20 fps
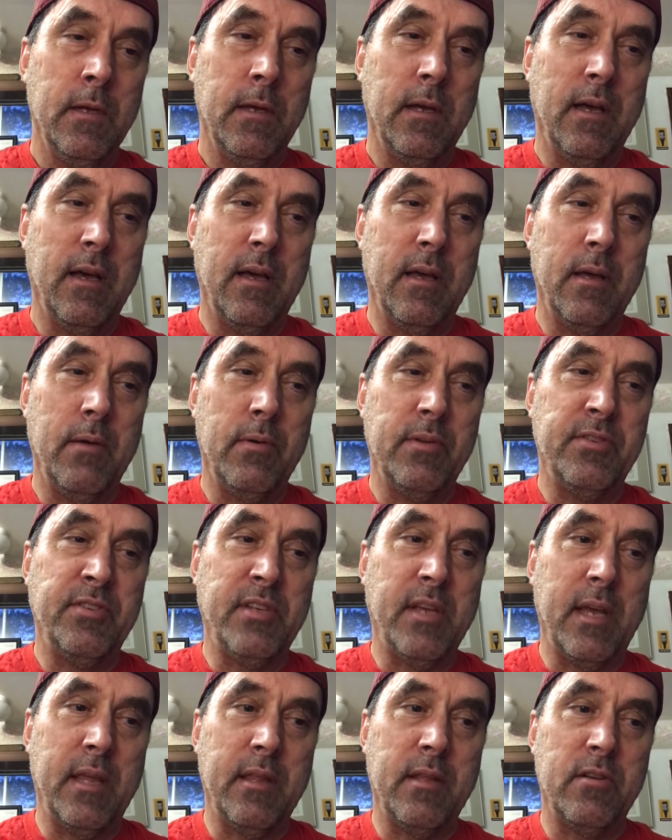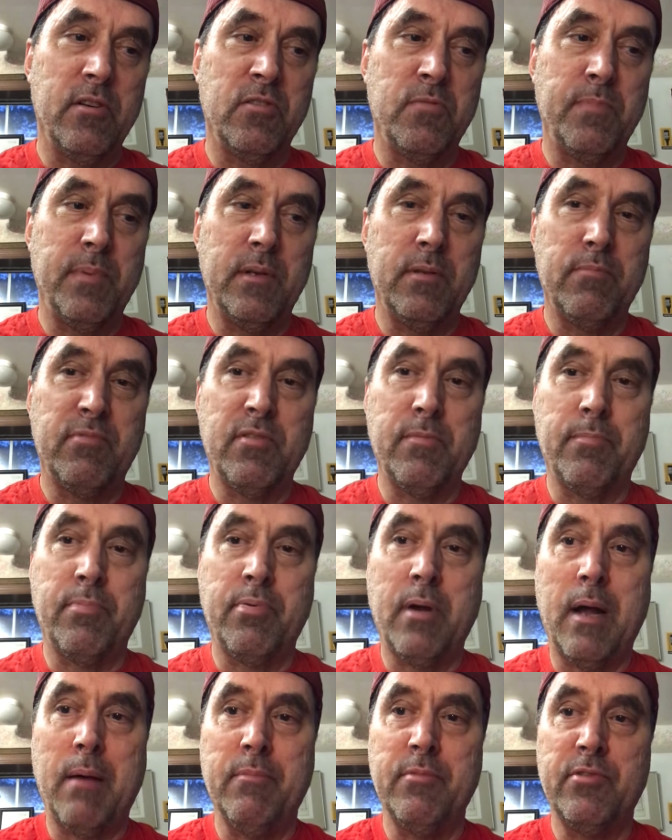I would say that there's been some
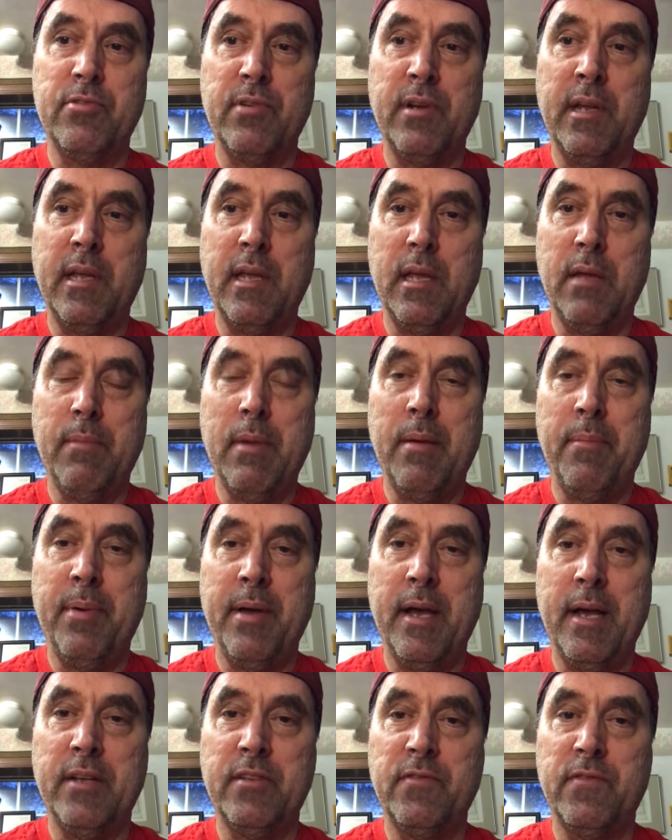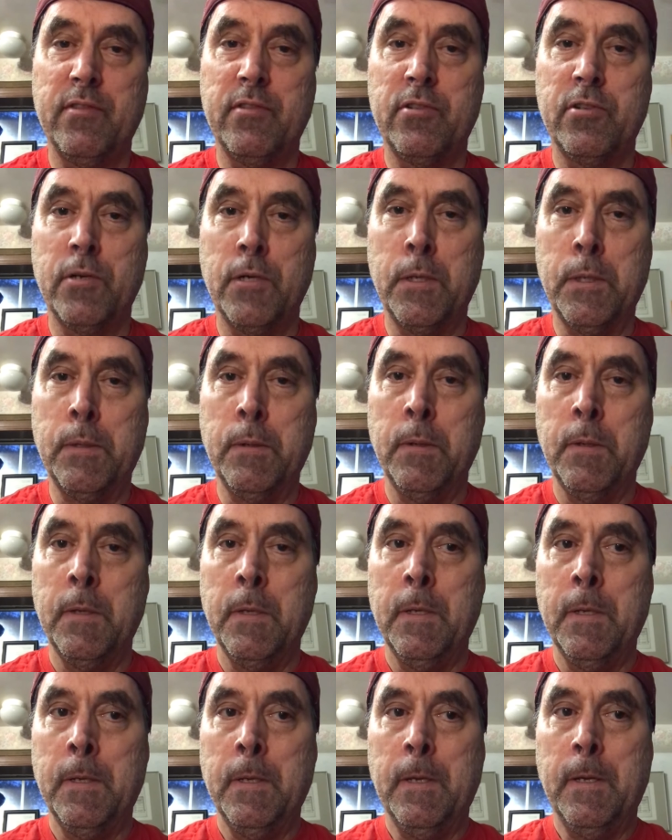problem drinking in my past for sure.
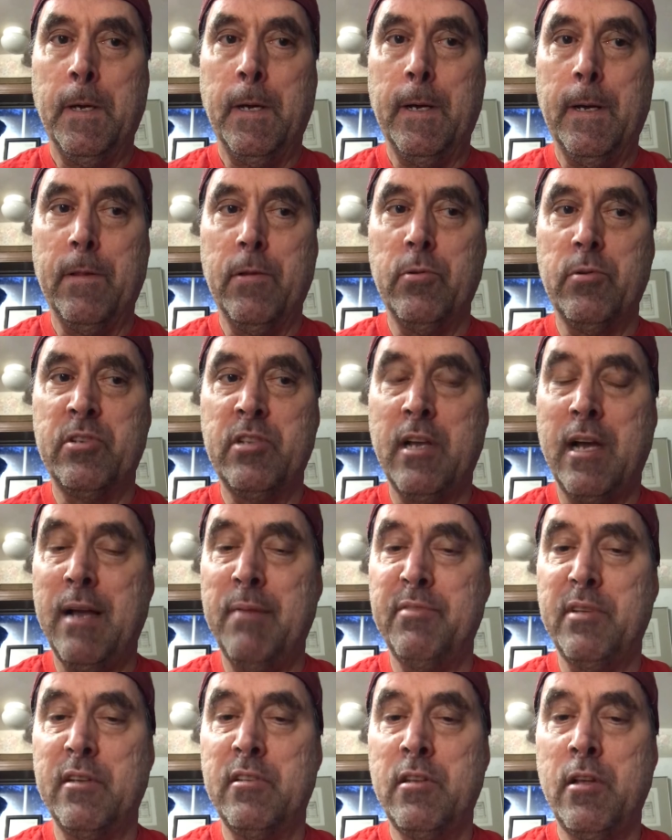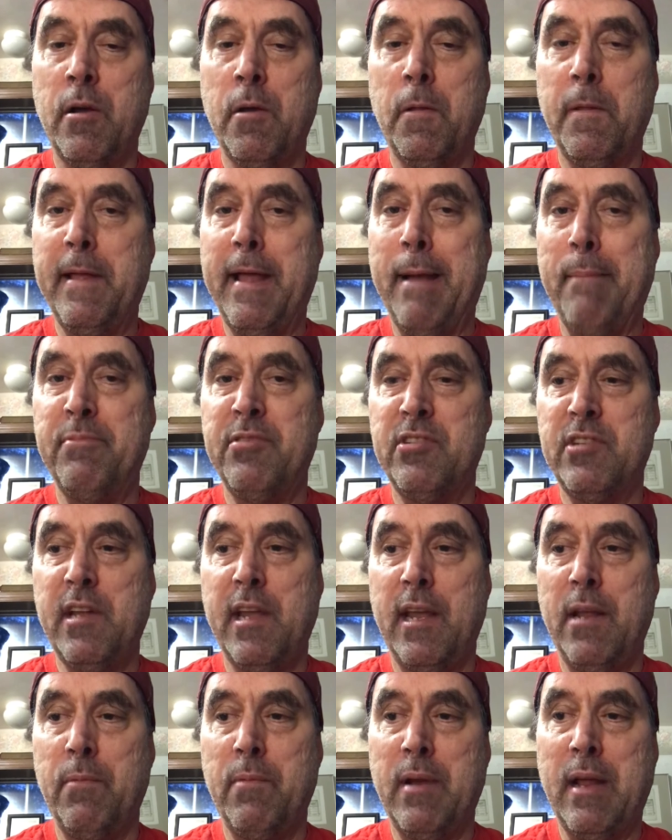Uh, there was times I totally
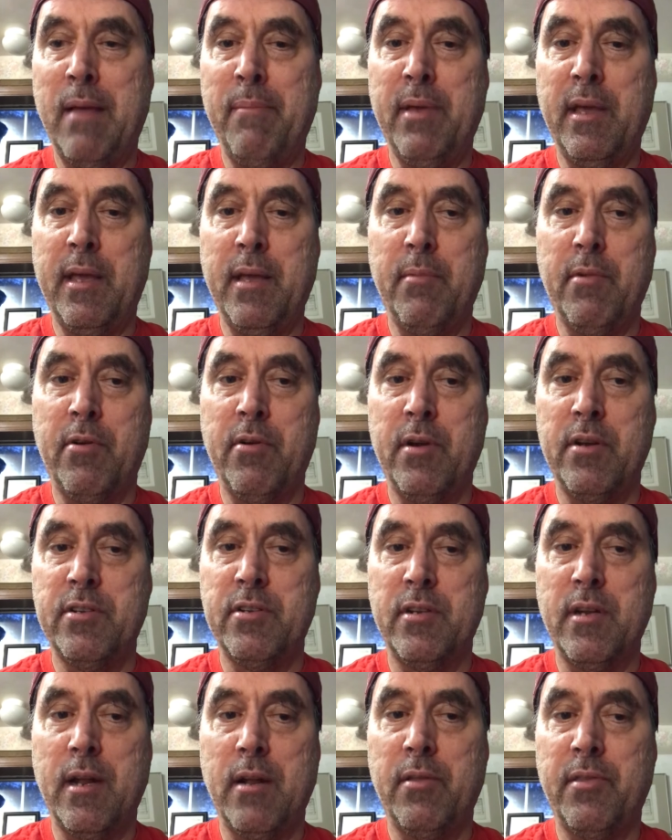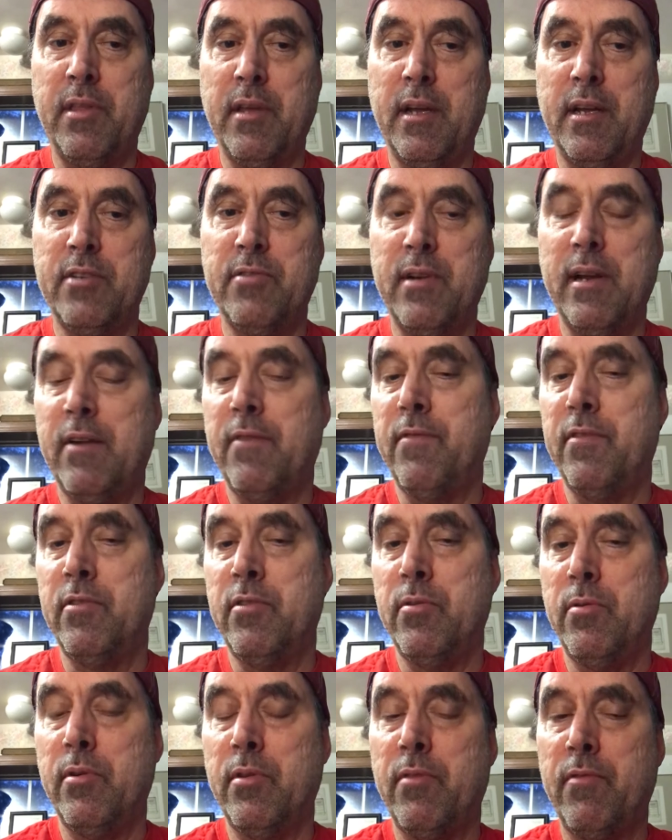abstained. When I became a Christian, I don't think I drank for
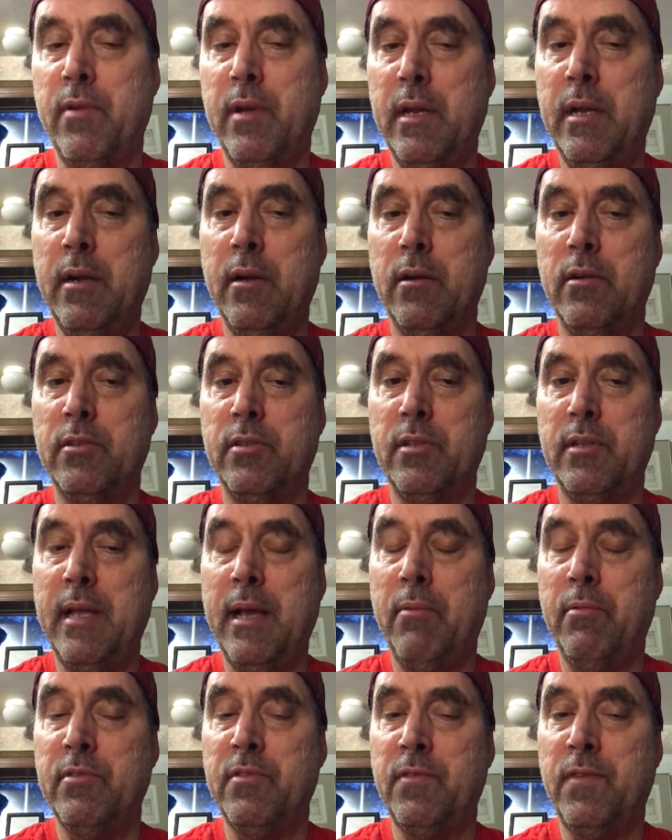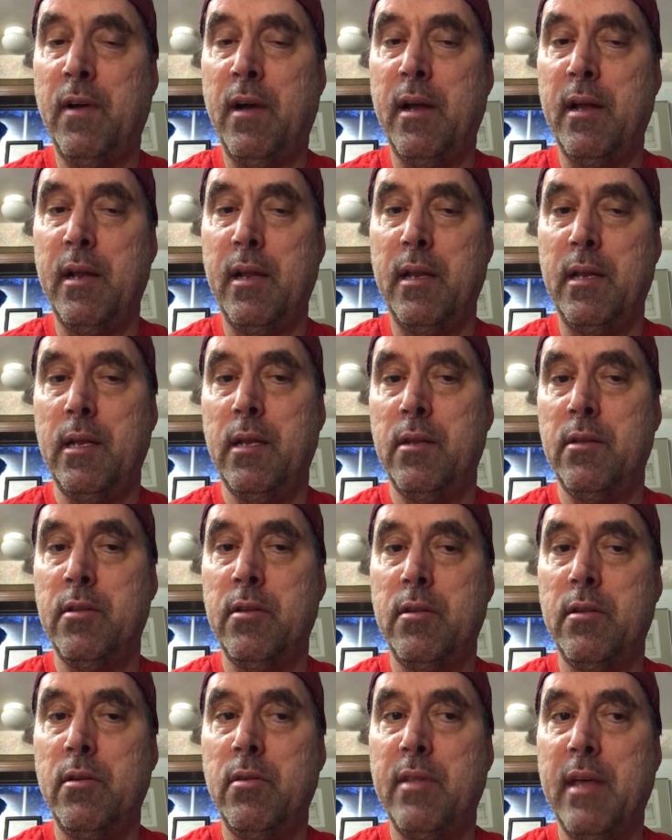two or three years, and that was fine. I needed to
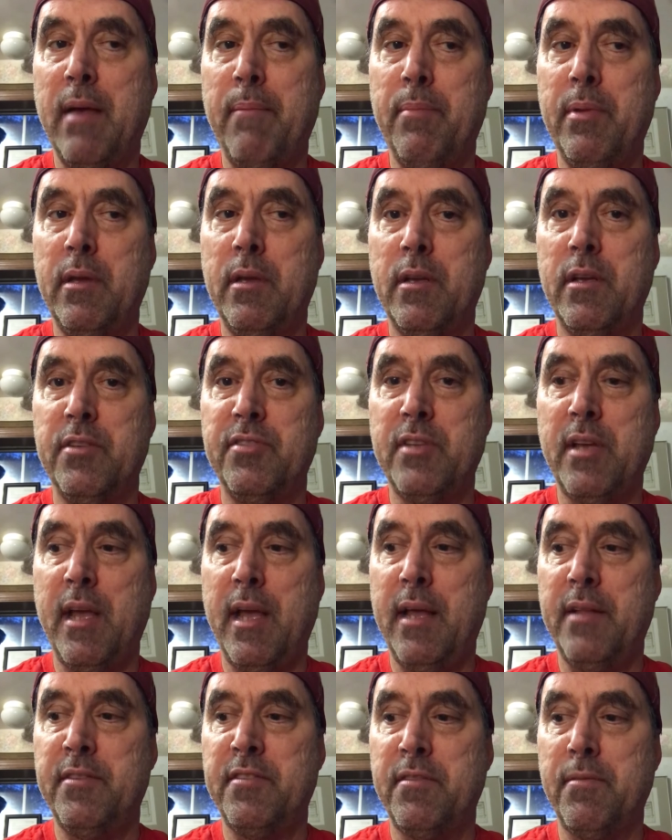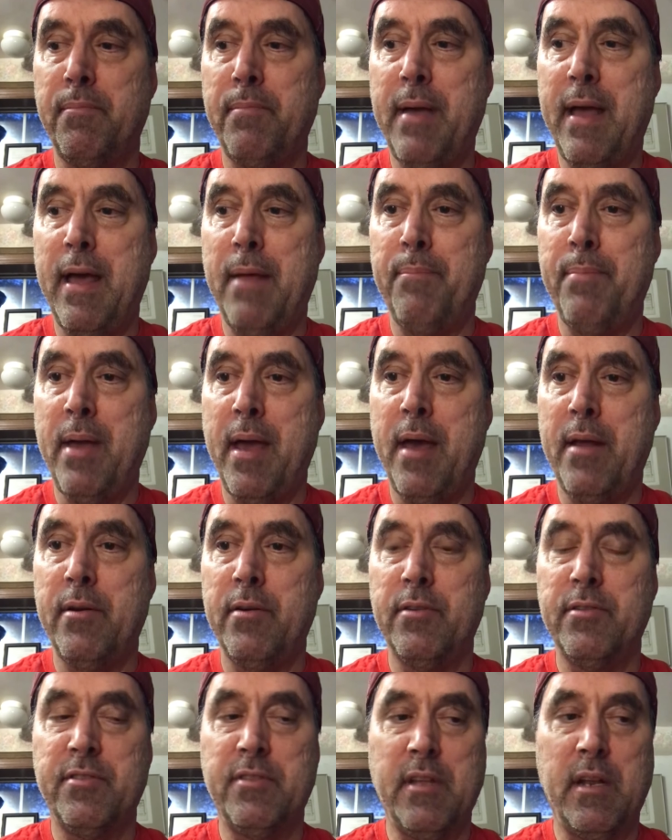do that because I had some bad
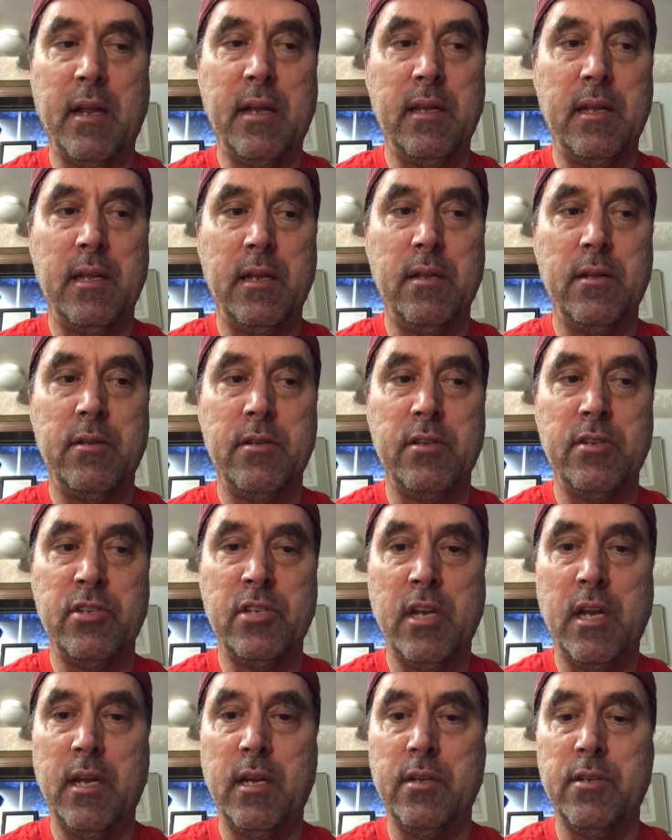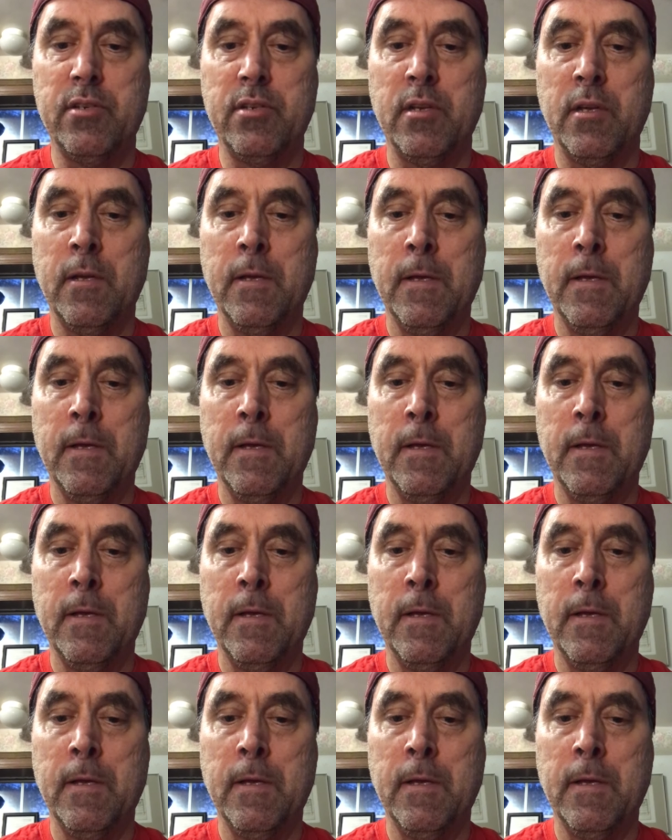patterns that I needed to change.